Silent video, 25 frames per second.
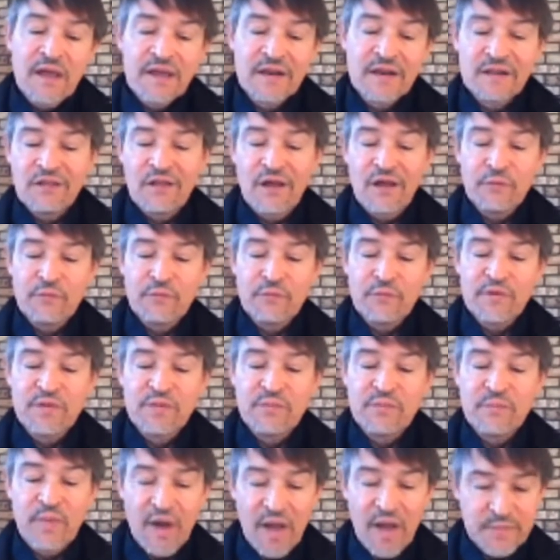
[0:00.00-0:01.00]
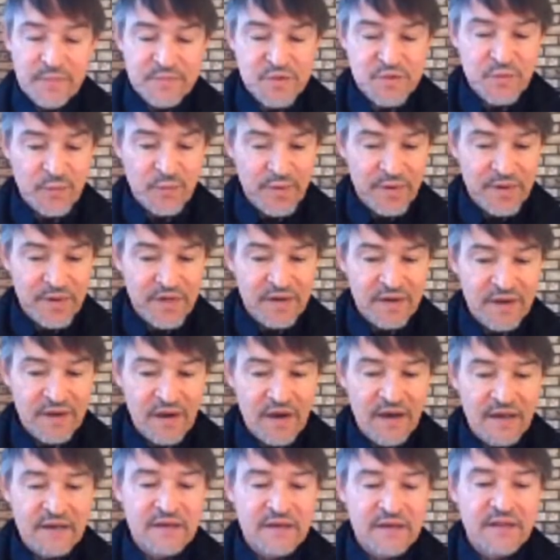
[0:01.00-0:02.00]
And along with Bob's work in
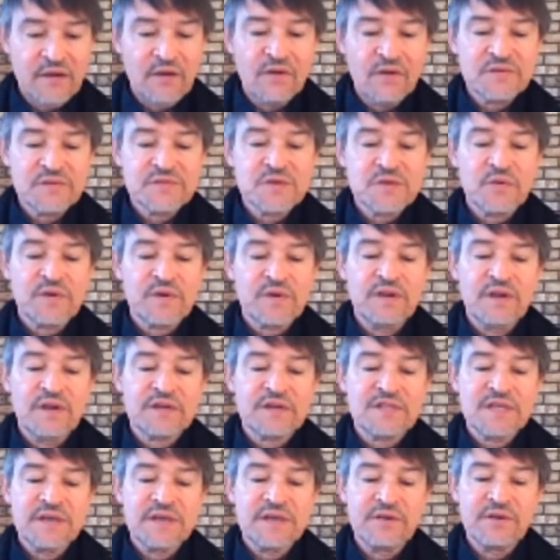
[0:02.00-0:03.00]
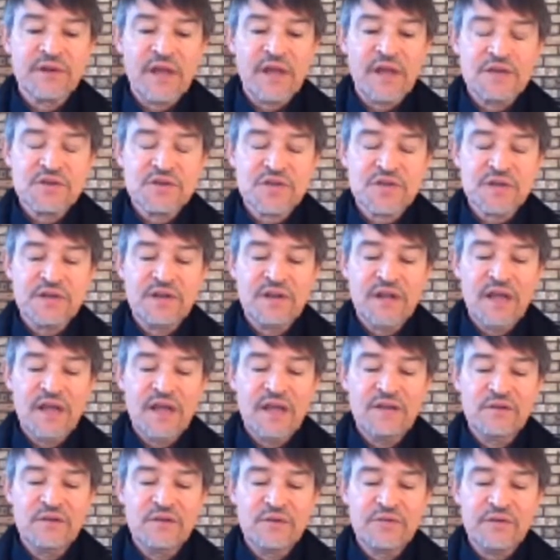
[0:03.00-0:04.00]
cotton, he also conducts irrigation
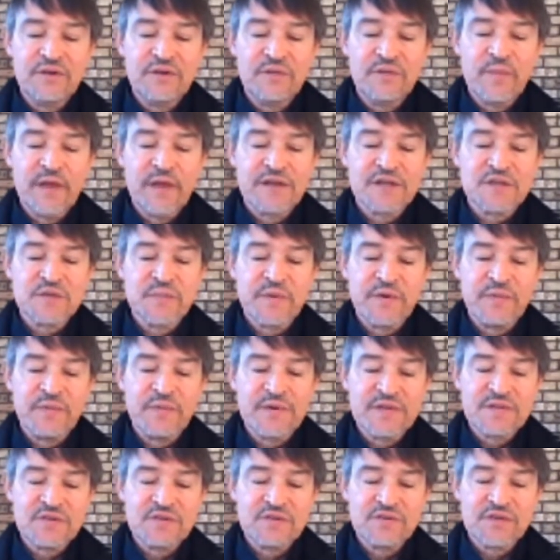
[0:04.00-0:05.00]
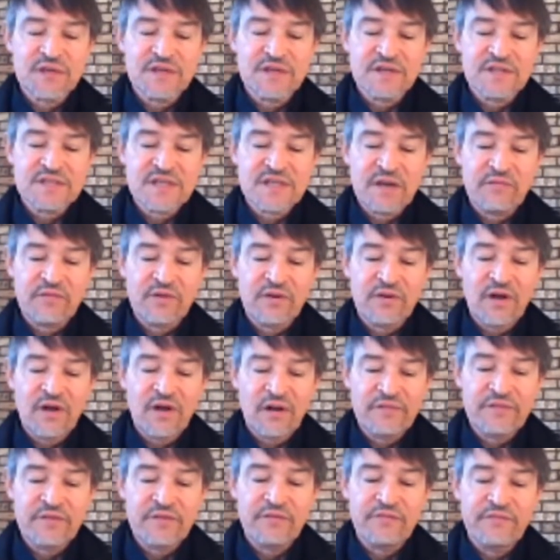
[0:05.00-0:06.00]
and nutrient management research on several
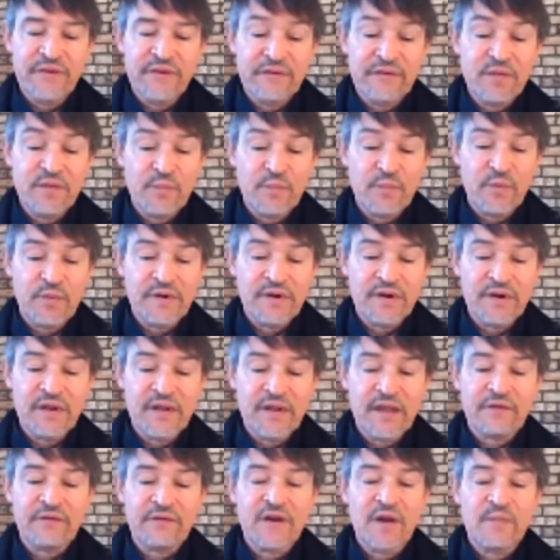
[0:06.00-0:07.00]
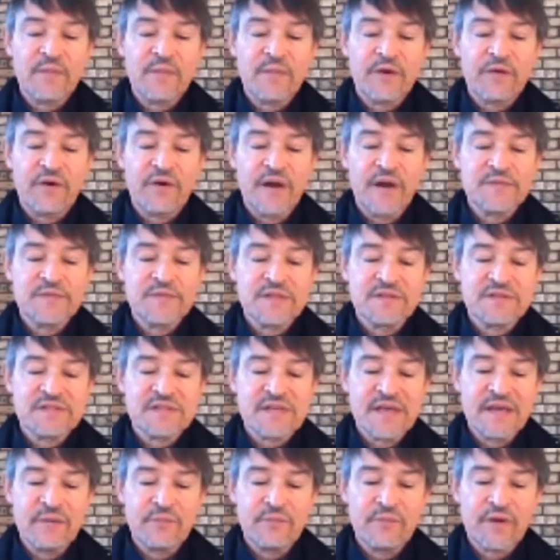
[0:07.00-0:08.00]
other very important agronomic crops in the
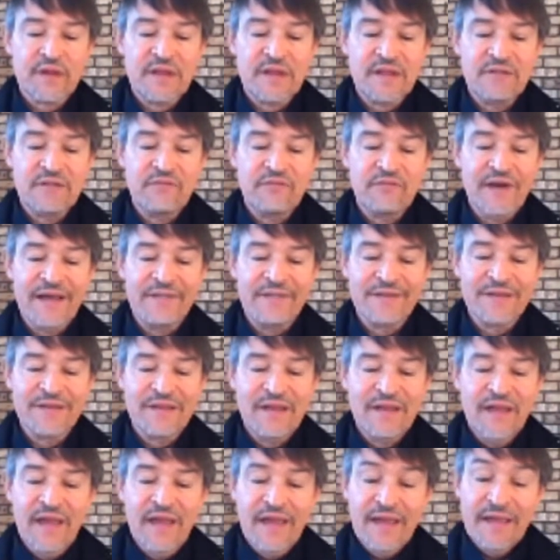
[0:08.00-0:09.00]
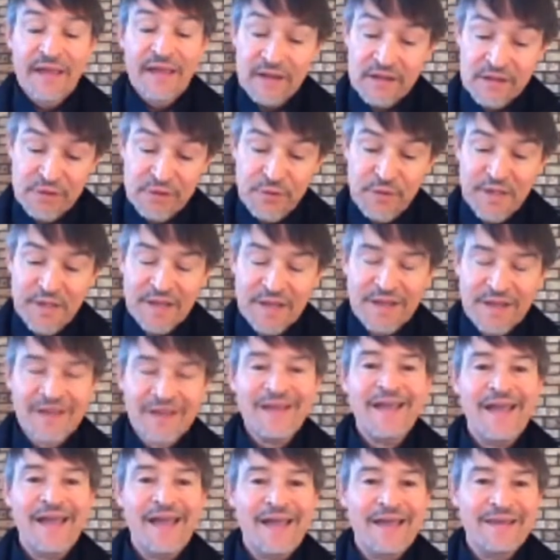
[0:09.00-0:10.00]
San Joaquin Valley,
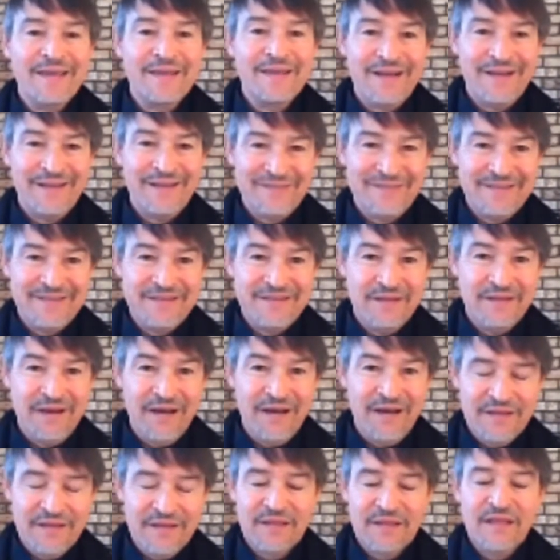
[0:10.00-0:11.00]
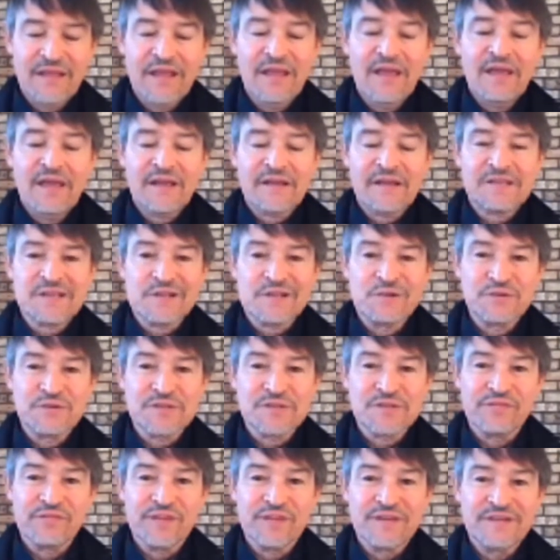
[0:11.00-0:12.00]
including and not
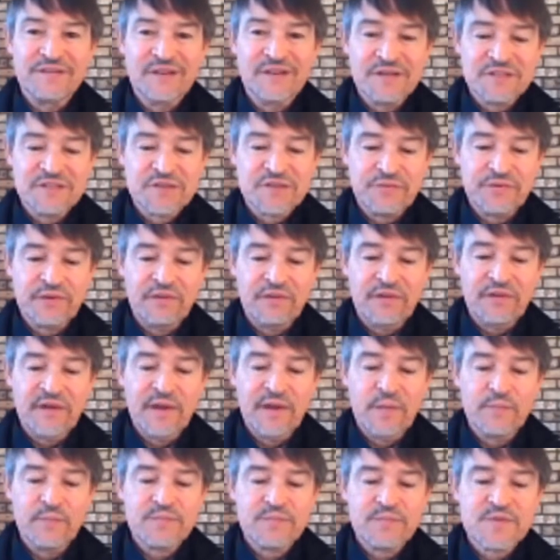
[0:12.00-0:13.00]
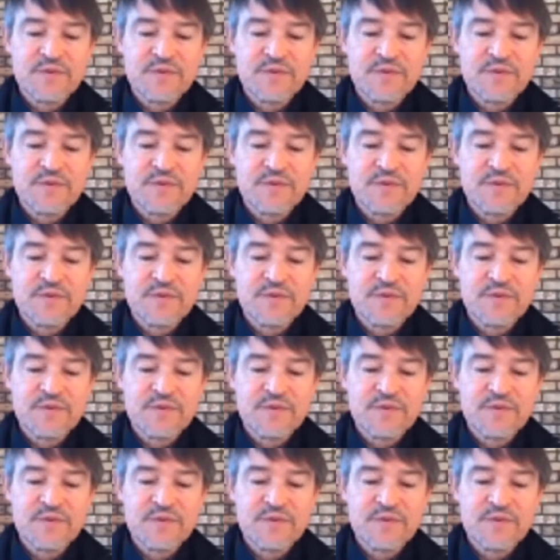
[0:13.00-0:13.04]
exclusively industrial hemp.